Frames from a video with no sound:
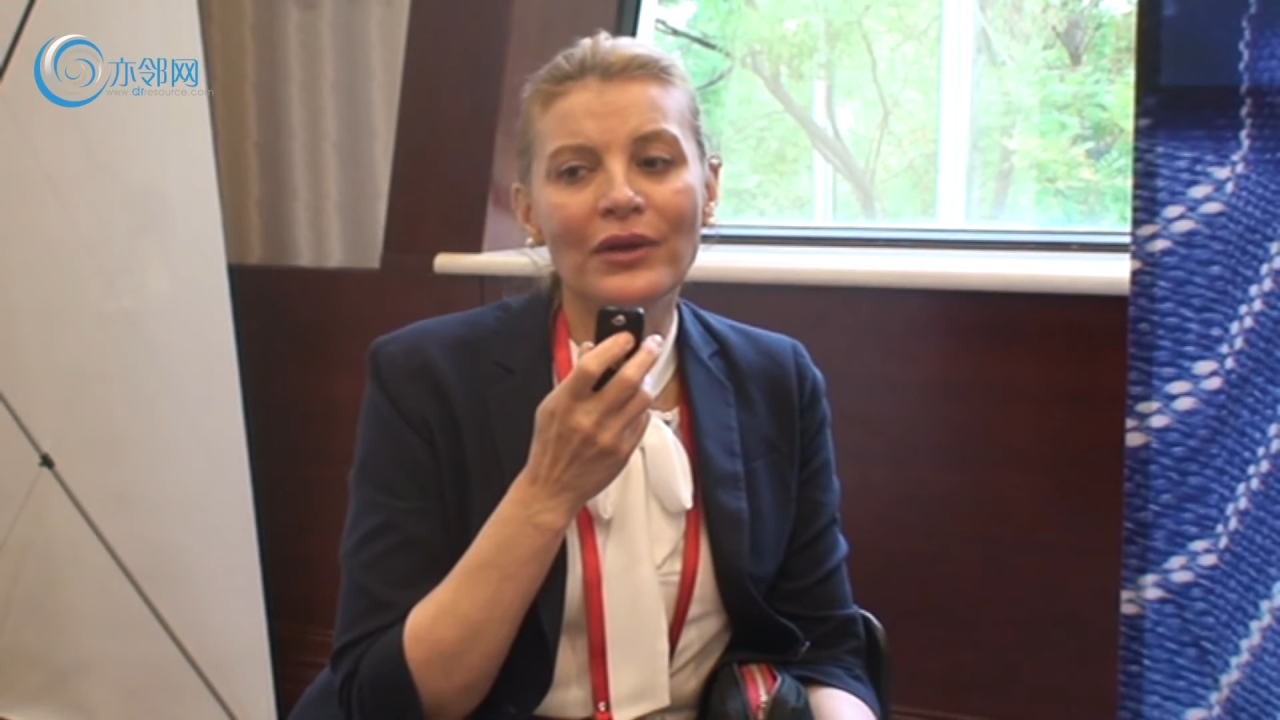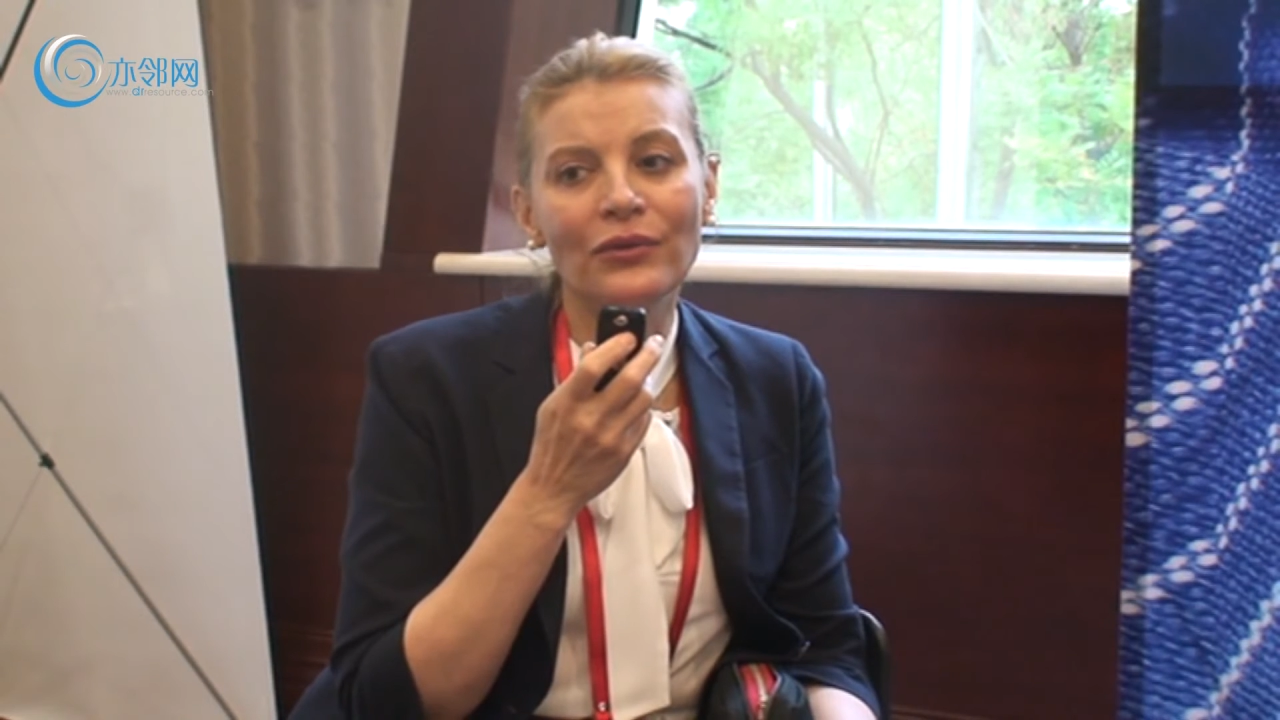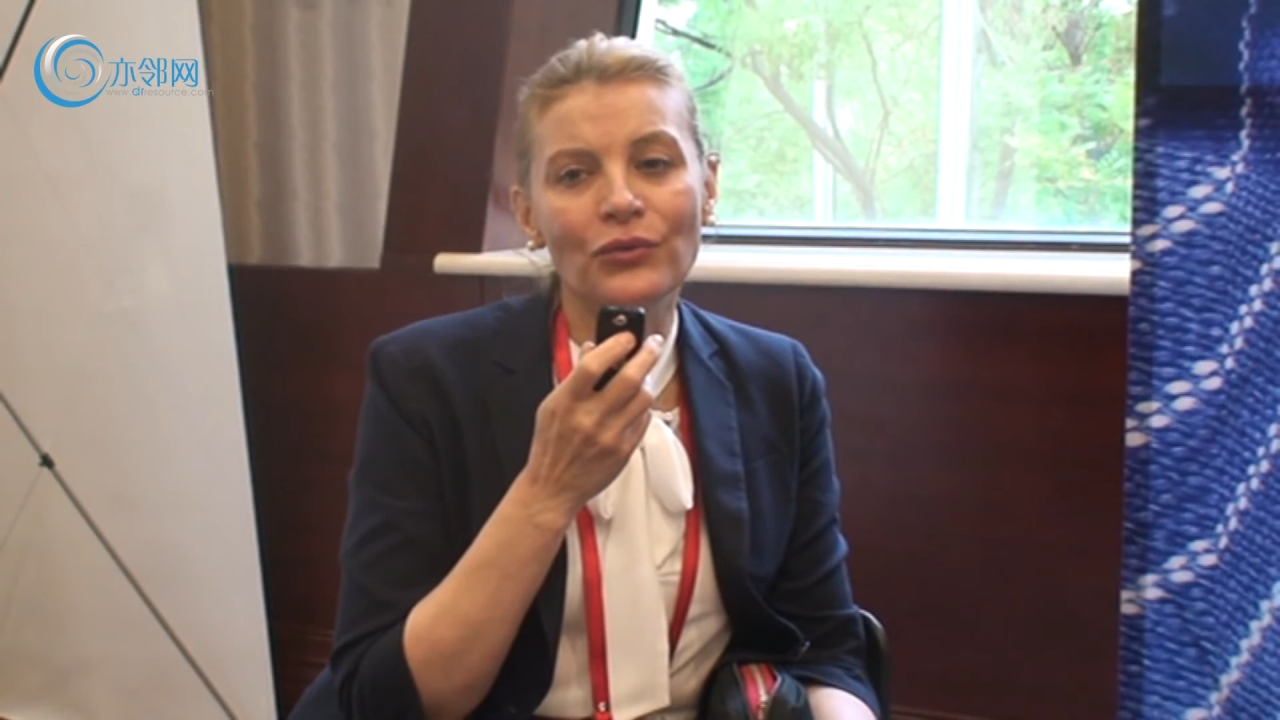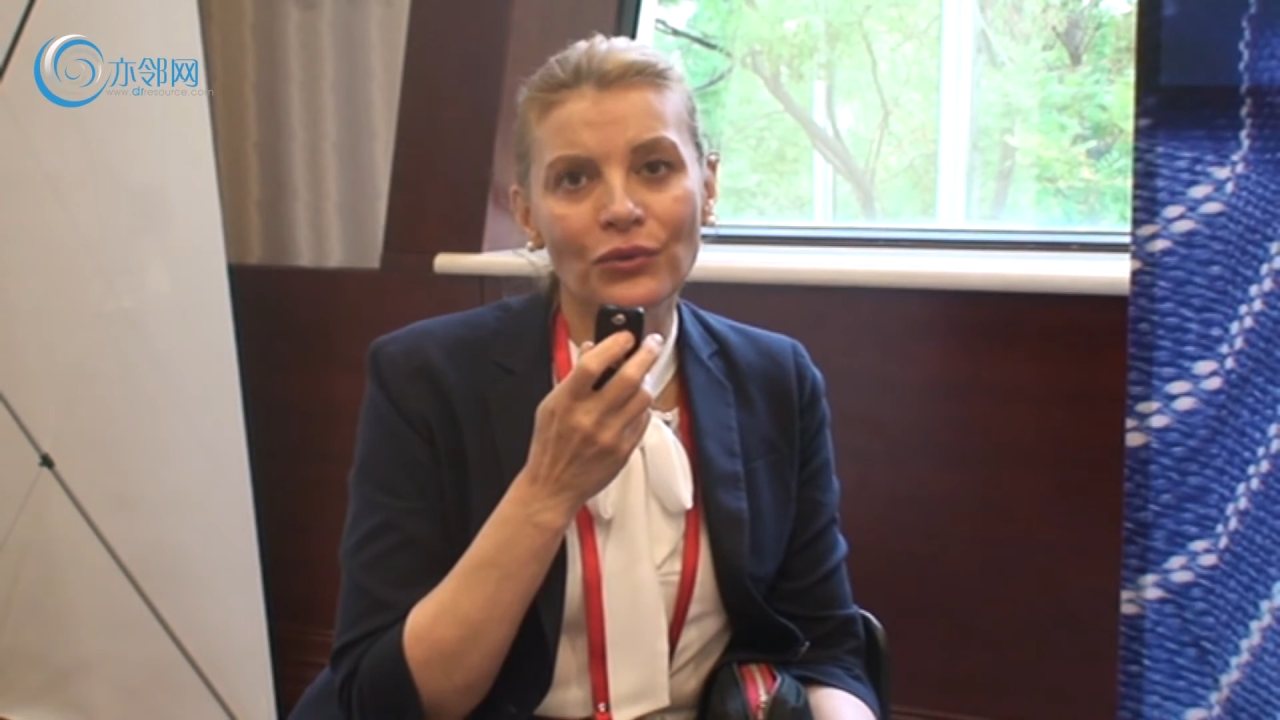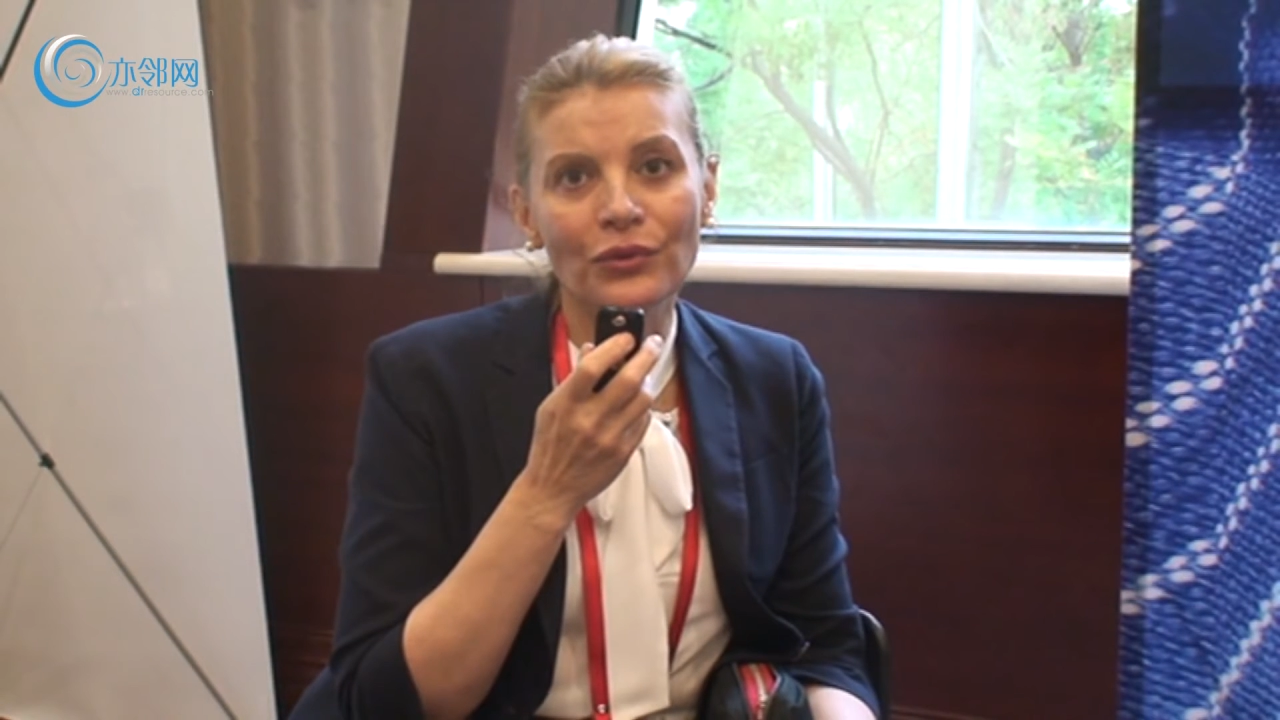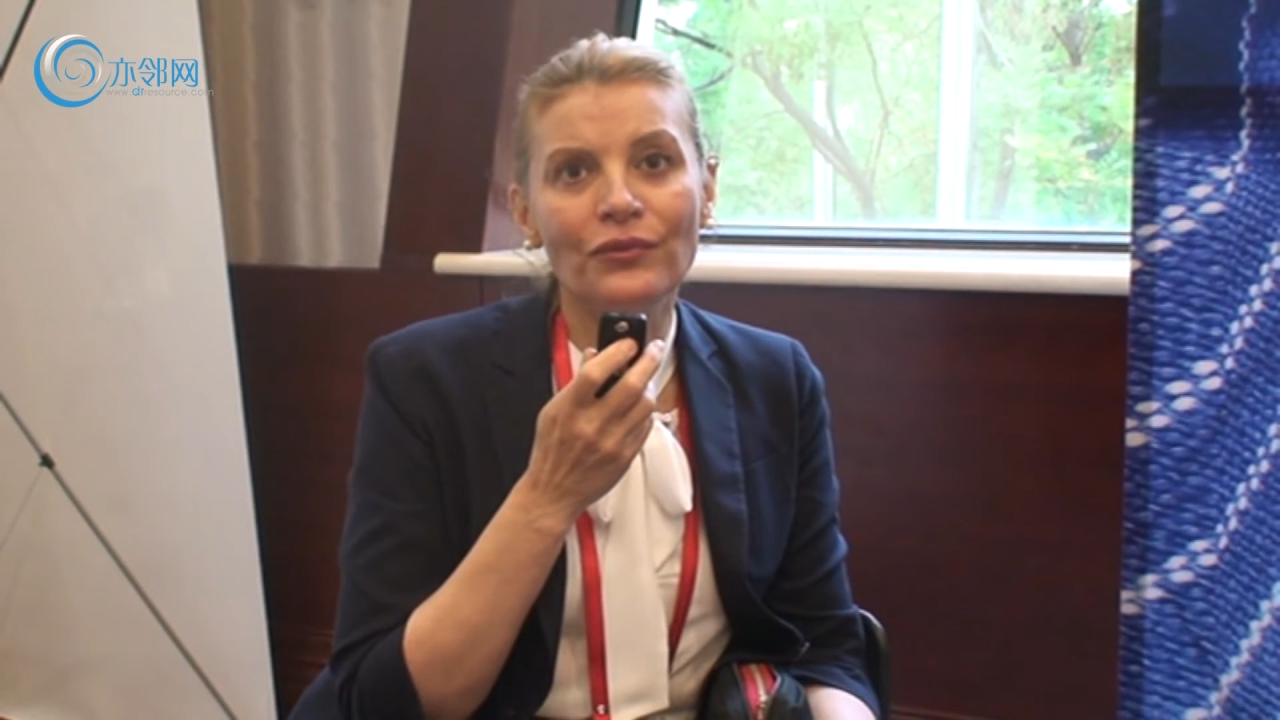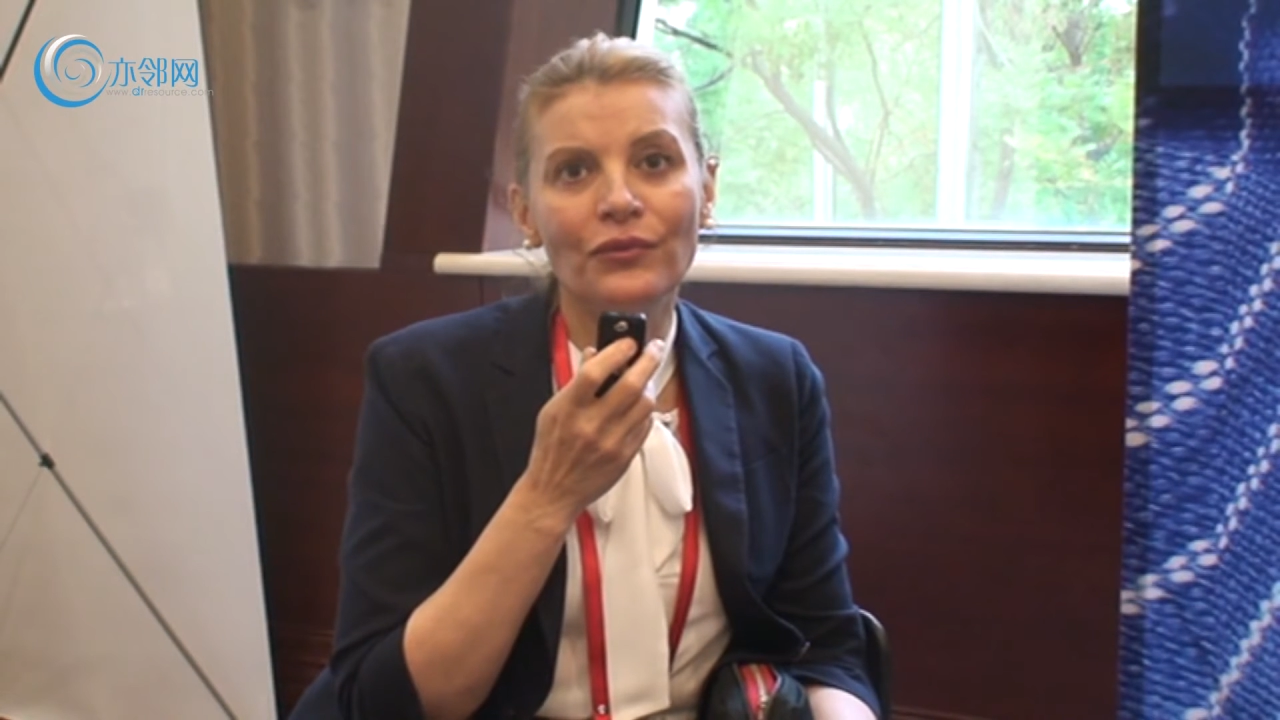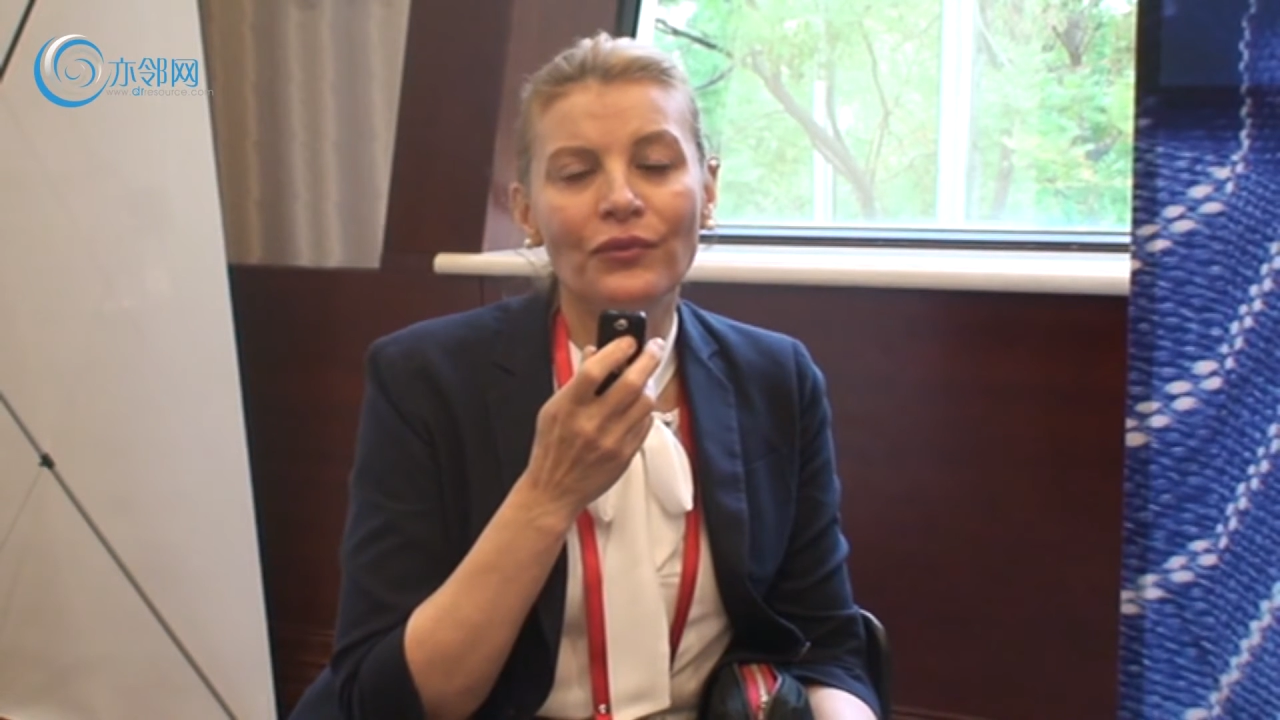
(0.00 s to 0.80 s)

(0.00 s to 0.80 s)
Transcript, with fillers: we do